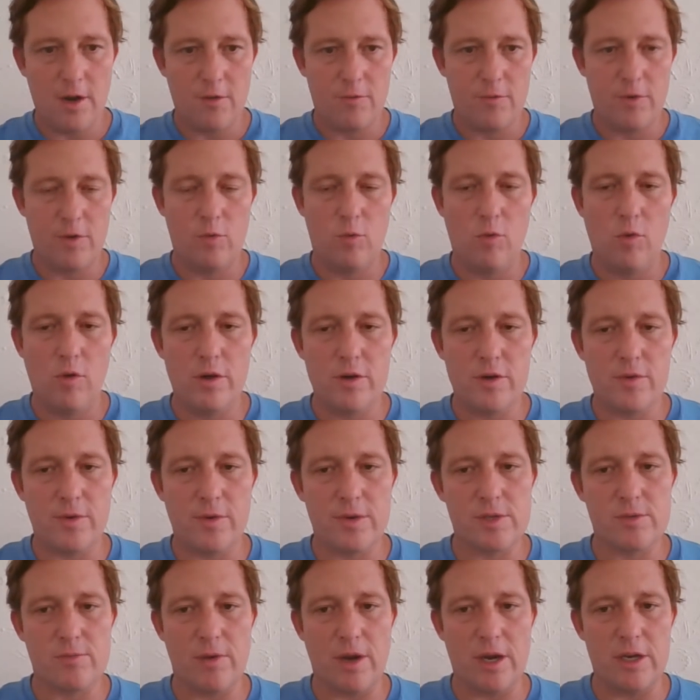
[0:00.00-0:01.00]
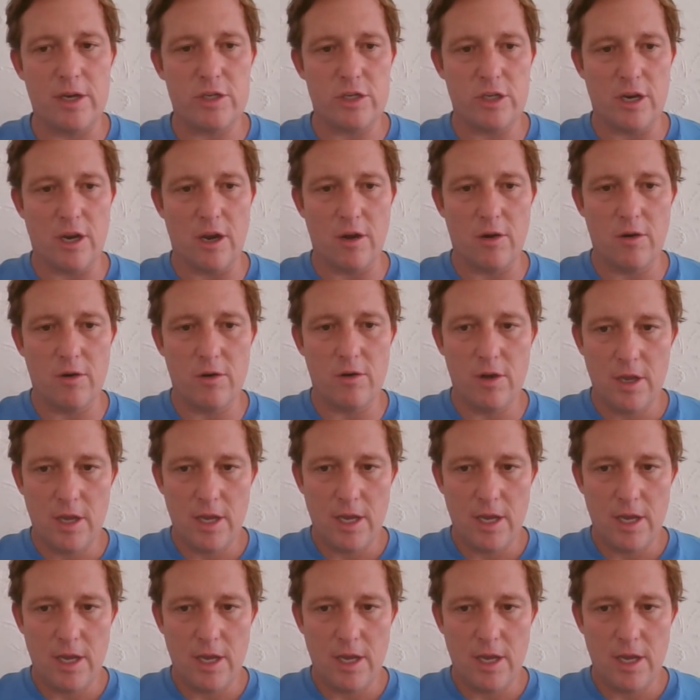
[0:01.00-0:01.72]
reward to risk ratio,